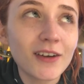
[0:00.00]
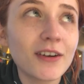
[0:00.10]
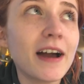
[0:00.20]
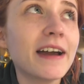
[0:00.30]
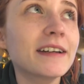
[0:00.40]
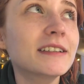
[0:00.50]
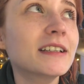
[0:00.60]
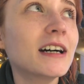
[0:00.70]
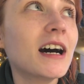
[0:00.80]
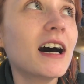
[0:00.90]
Right.
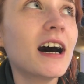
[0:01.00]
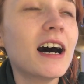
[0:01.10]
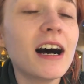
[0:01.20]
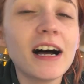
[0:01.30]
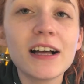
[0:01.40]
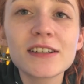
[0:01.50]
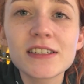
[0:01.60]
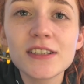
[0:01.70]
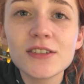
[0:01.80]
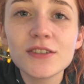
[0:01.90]
I'll
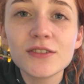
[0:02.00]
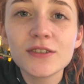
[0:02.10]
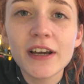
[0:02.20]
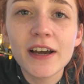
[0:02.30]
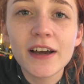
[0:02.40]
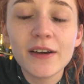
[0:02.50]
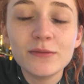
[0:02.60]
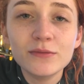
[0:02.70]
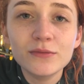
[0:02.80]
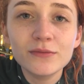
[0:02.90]
see you
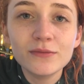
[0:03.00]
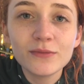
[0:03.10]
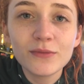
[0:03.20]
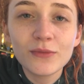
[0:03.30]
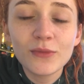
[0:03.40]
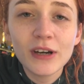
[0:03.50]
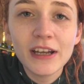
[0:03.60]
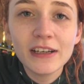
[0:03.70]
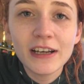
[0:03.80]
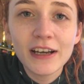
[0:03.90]

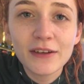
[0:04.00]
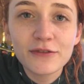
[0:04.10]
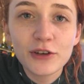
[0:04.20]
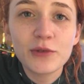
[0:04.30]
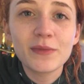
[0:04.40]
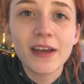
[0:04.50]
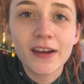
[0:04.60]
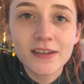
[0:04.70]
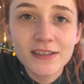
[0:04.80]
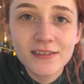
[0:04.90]
when I film
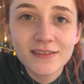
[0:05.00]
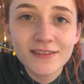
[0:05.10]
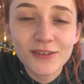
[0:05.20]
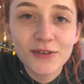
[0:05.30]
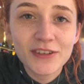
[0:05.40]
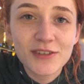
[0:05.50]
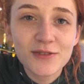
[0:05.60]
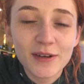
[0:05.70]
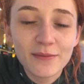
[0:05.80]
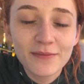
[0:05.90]
next on this
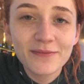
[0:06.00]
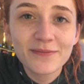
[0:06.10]
trip.